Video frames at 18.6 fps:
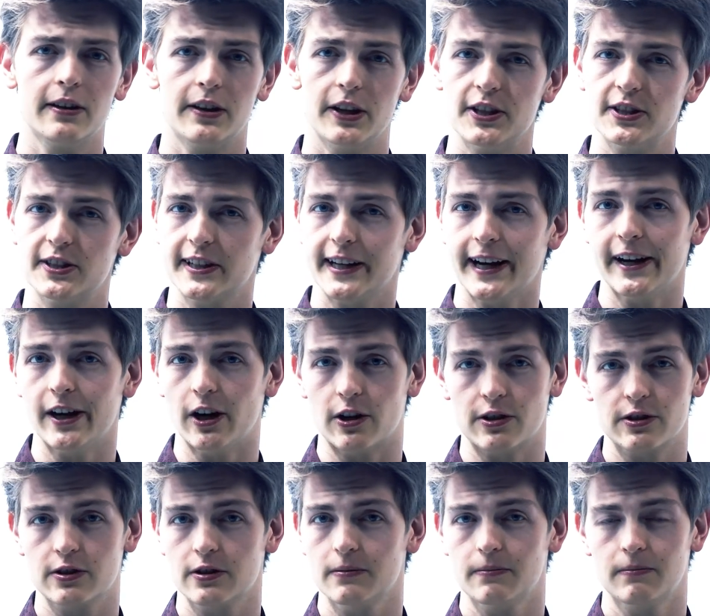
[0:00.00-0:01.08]
this
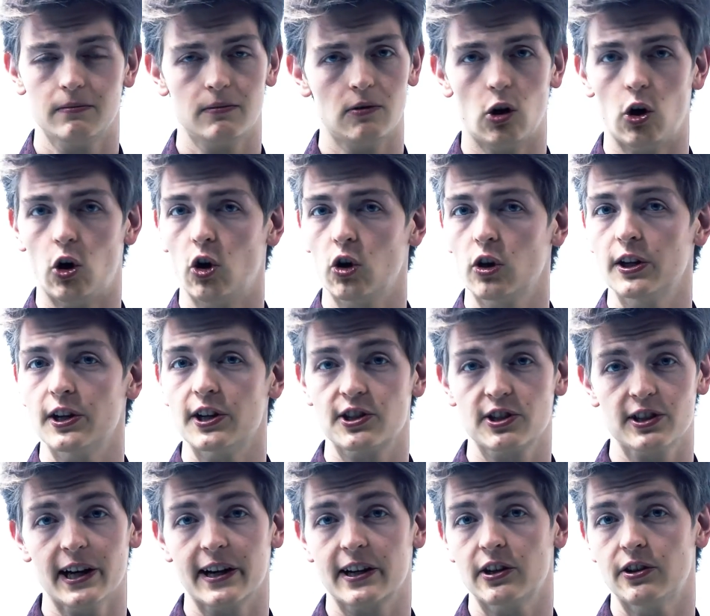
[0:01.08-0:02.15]
chaos, all in a
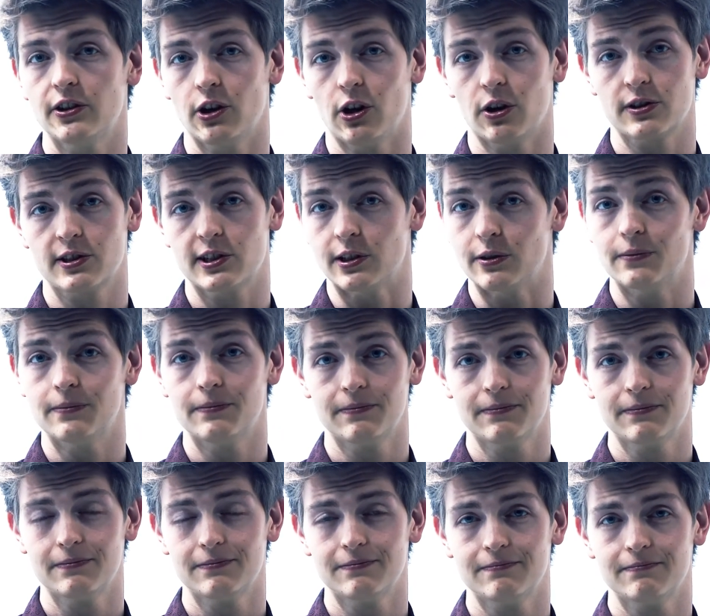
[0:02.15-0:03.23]
second or two.
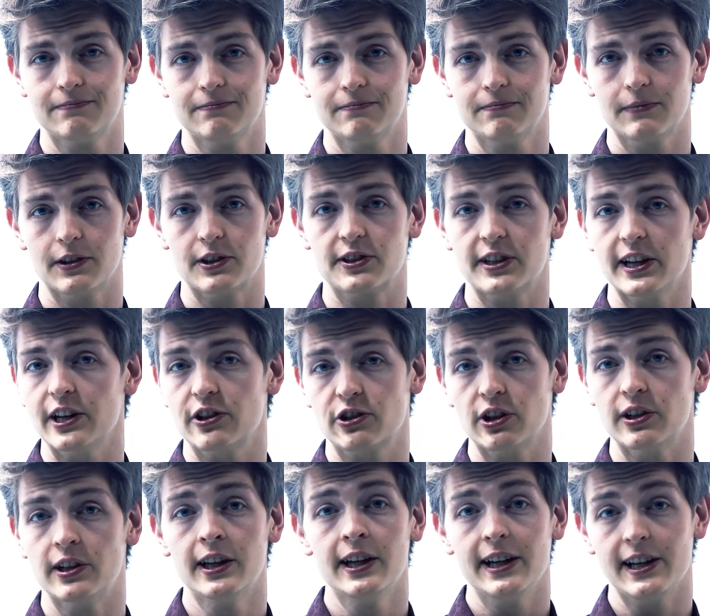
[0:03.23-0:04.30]
The
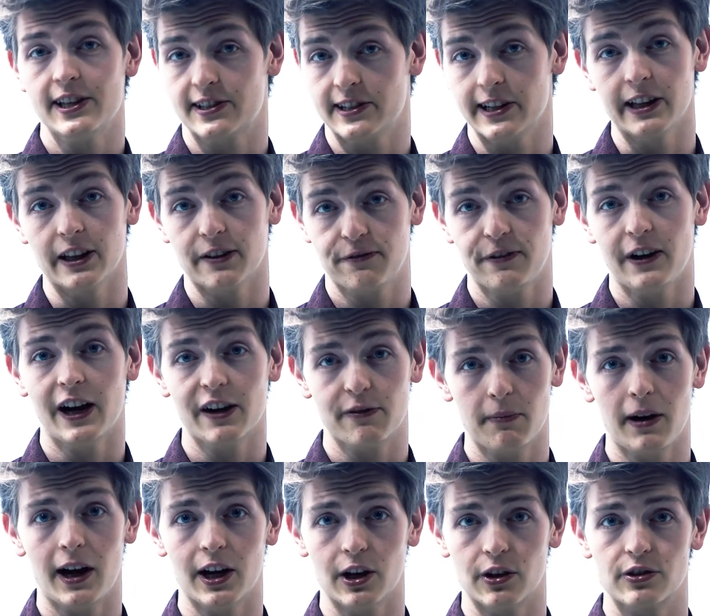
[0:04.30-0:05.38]
station is nearly five
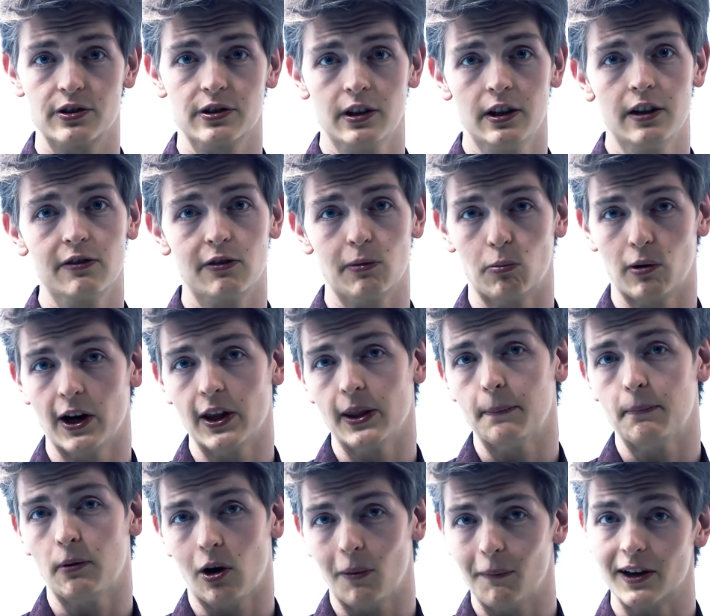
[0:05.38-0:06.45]
miles from where the
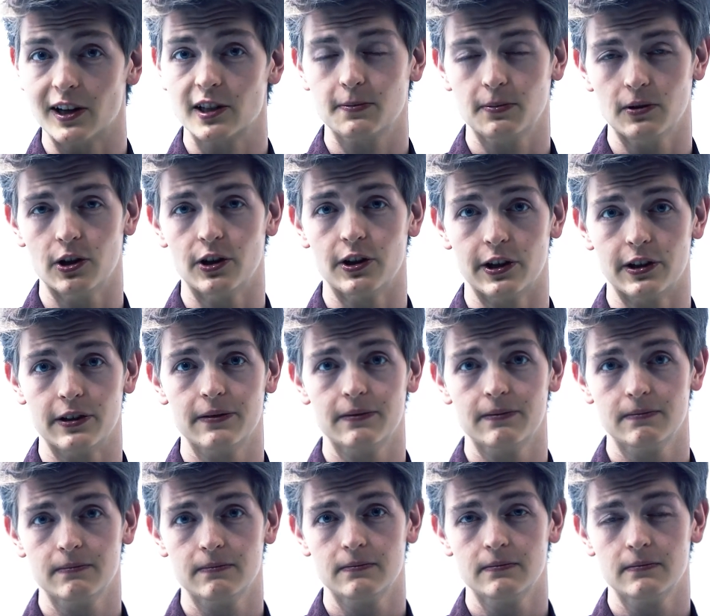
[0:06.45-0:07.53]
bomb exploded.
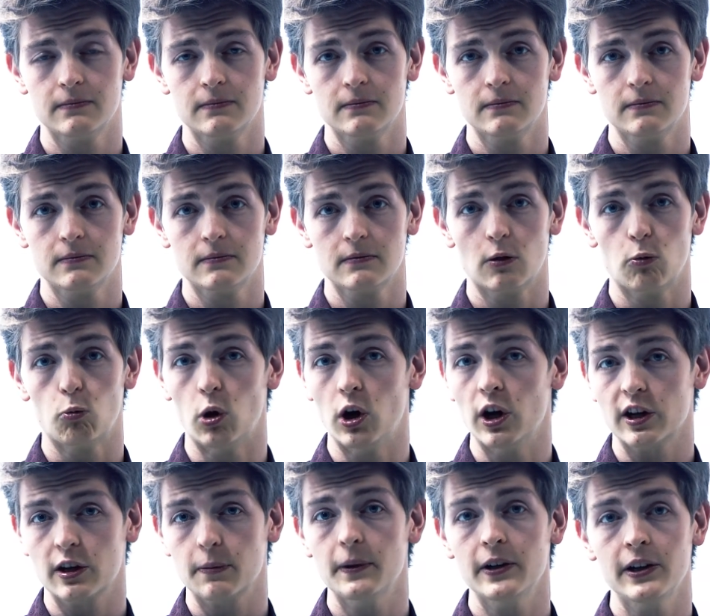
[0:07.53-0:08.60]

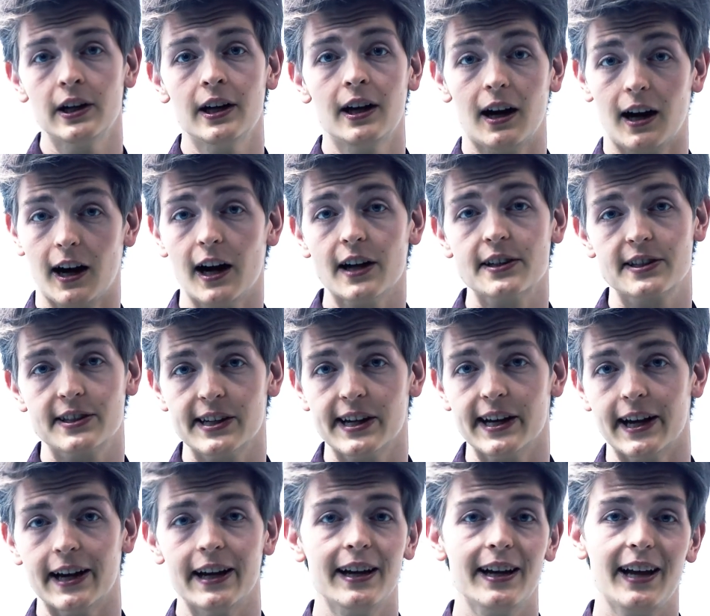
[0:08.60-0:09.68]
Workmen are
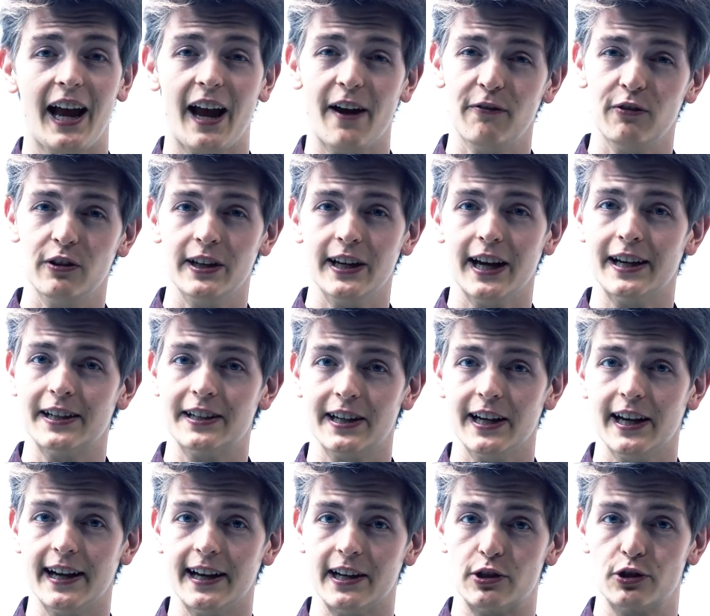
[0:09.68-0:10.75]
today heavily
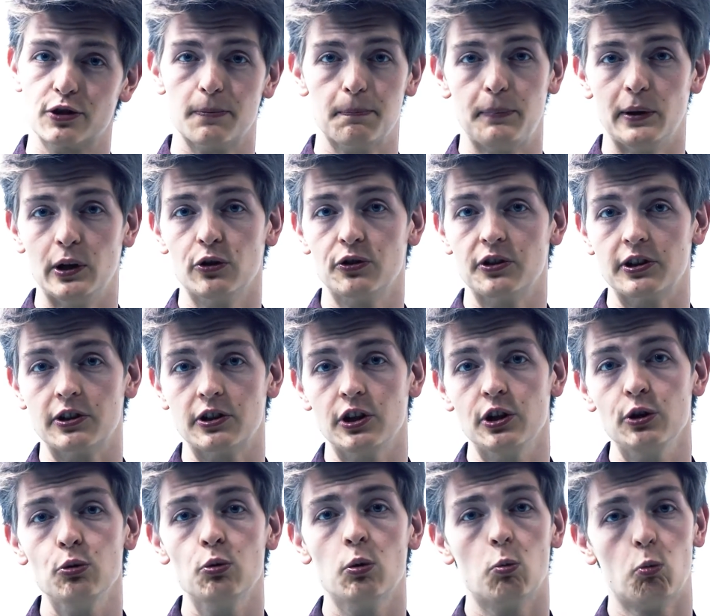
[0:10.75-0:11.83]
engaged building
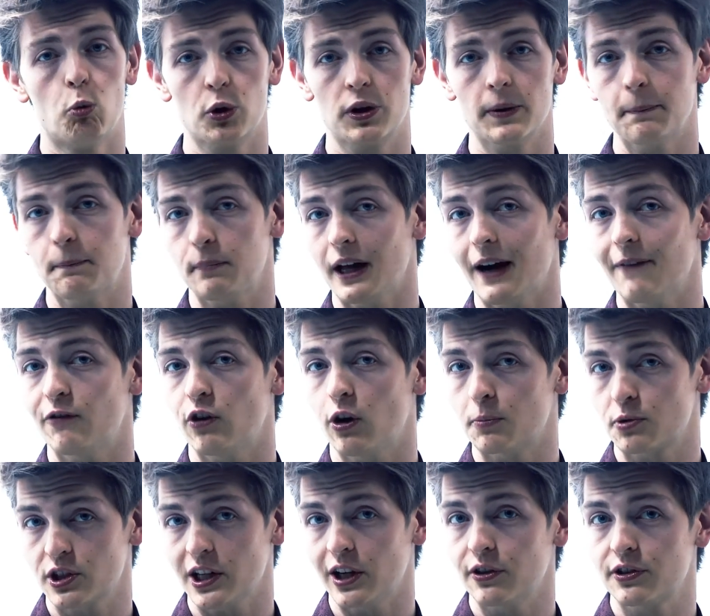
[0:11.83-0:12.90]
new wooden platform
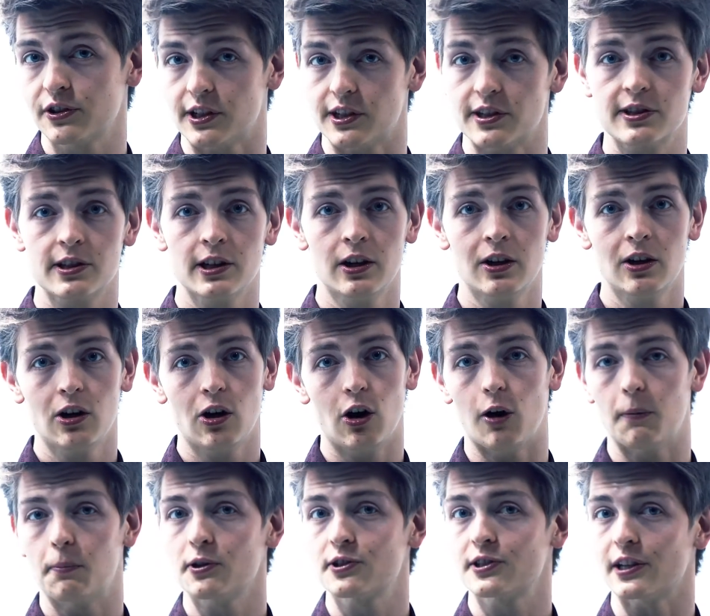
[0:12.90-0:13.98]
shelters or
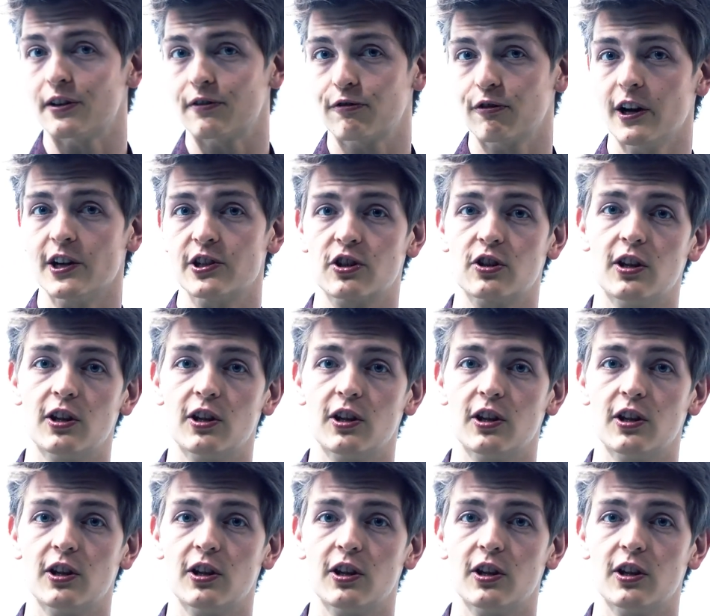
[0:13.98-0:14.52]
putting fresh